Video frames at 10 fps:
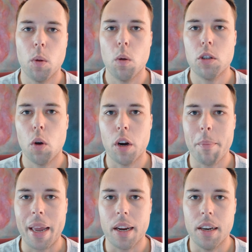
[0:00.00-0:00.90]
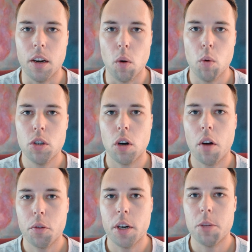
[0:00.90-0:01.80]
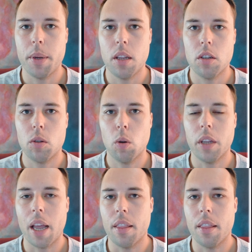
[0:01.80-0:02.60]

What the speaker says: will also automatically launch after it's been installed,